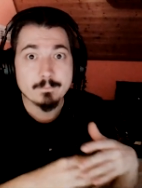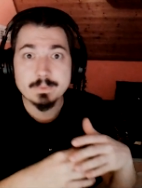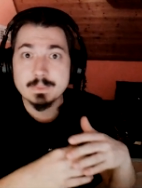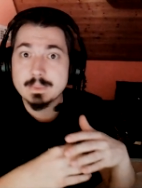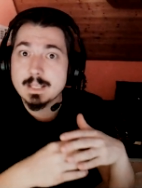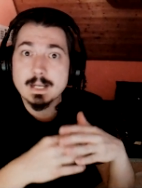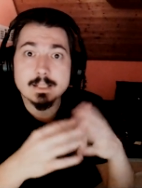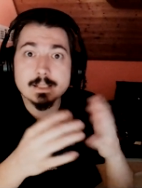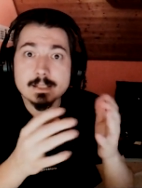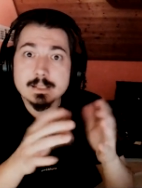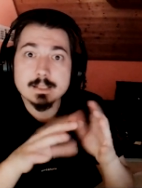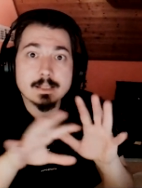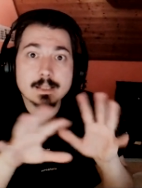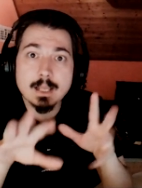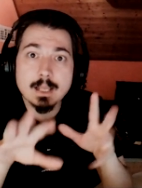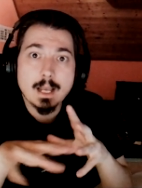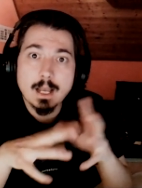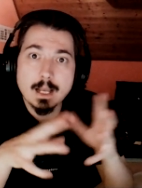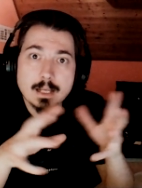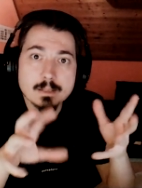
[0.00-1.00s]
That's
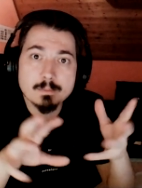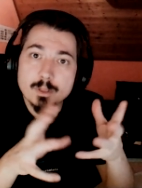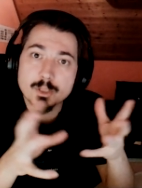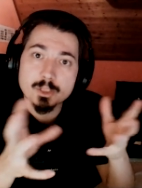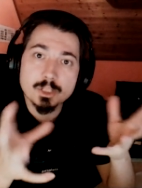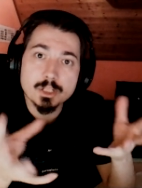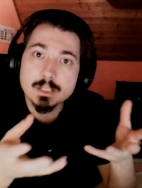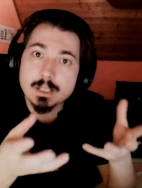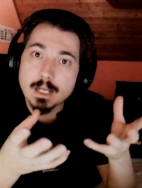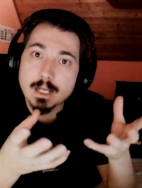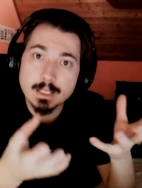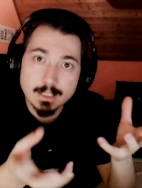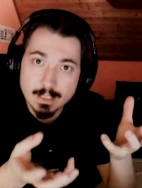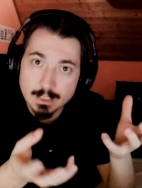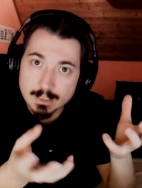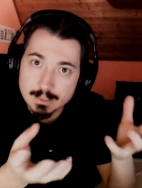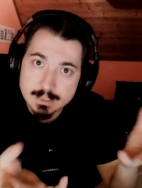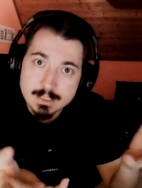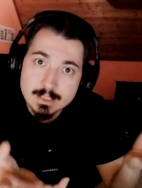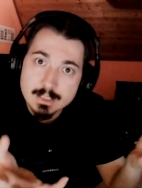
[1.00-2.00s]
as much as I
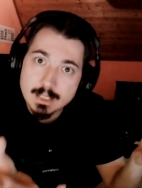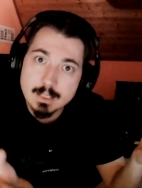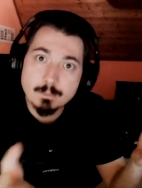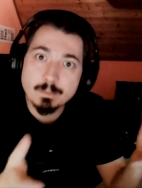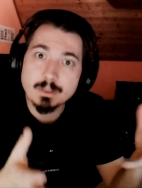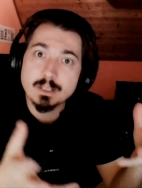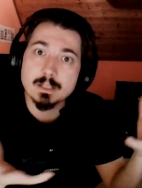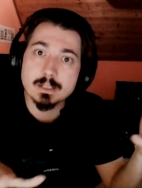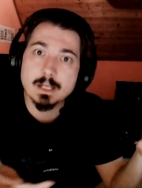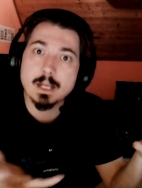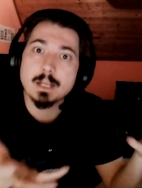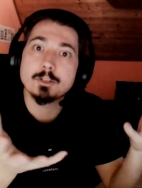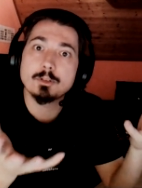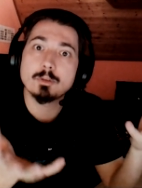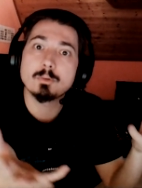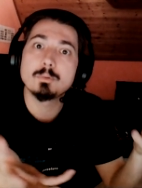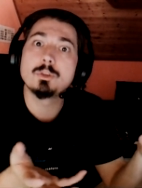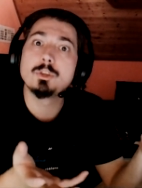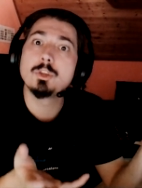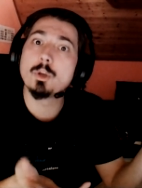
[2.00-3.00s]
can say because I
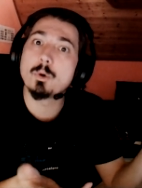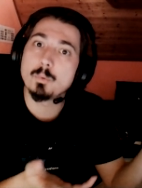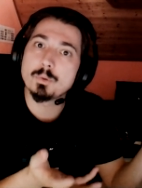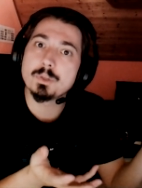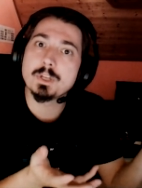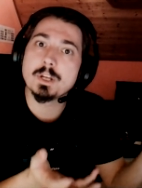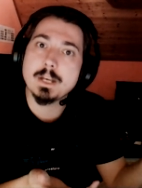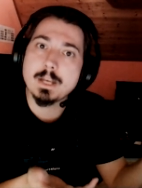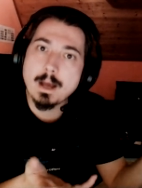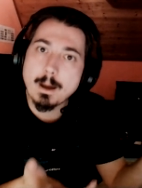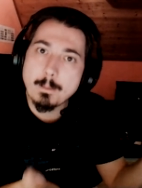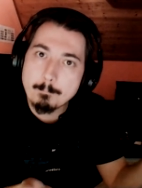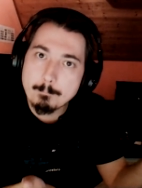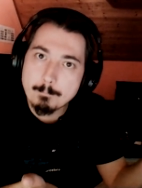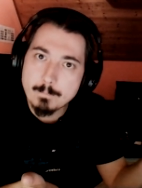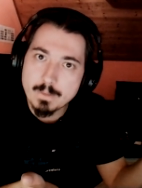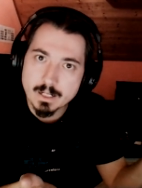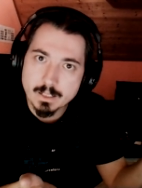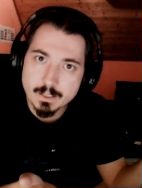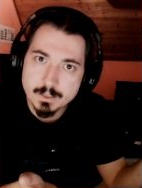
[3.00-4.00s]
don't know the
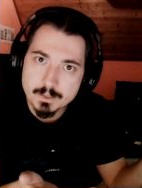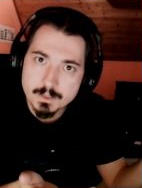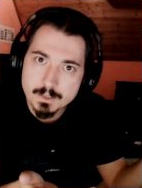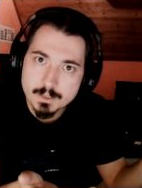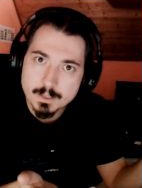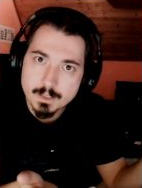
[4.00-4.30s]
numbers.